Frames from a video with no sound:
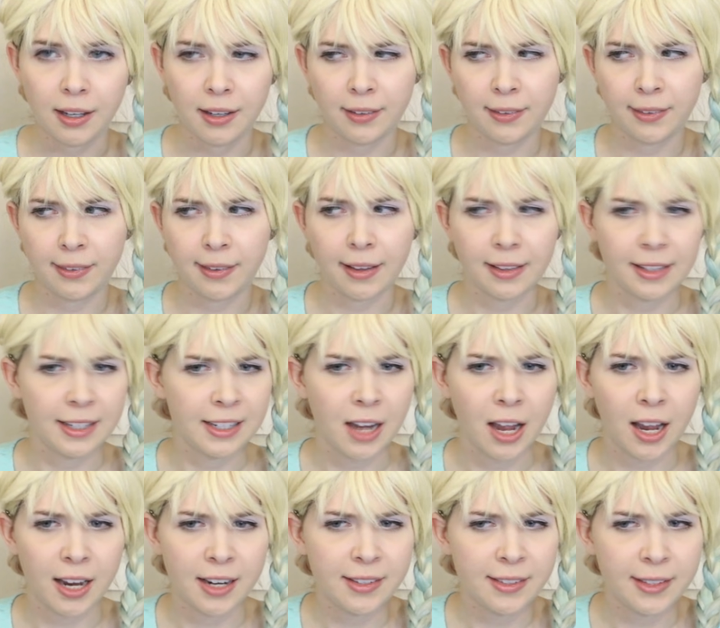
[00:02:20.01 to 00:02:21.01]
Is selling
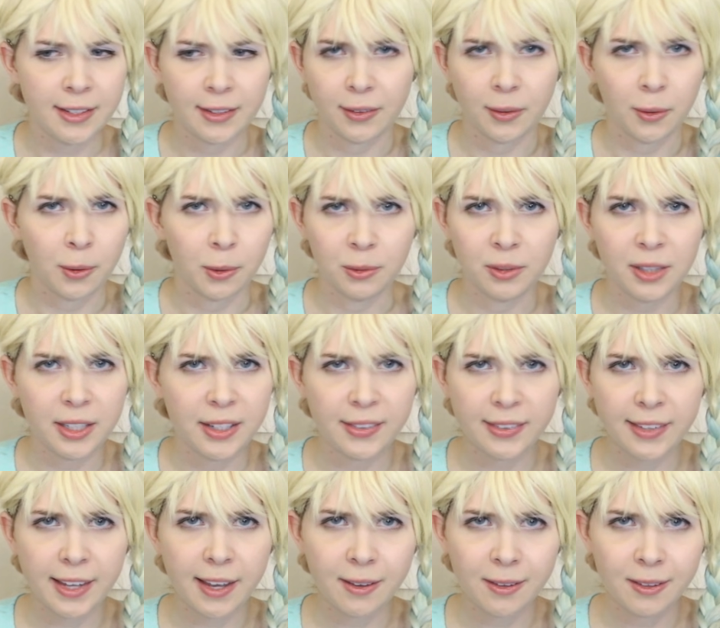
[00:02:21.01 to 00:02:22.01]
ice his only
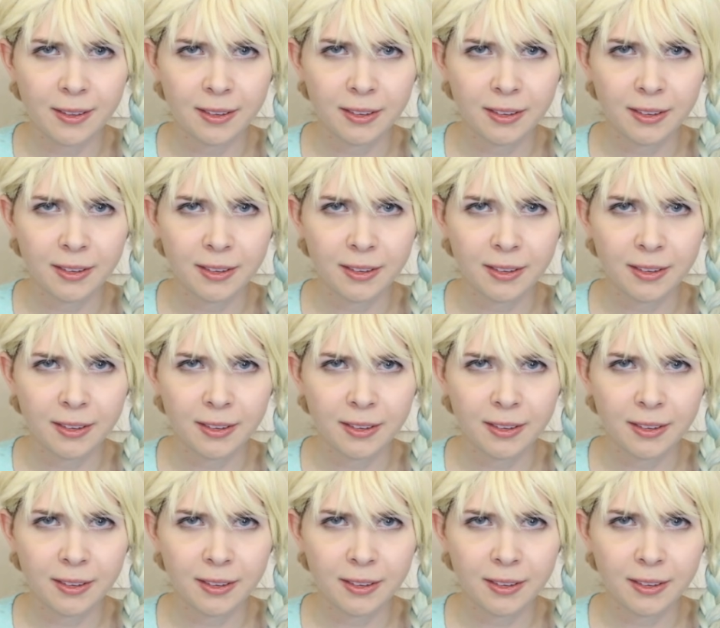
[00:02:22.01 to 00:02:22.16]
skill?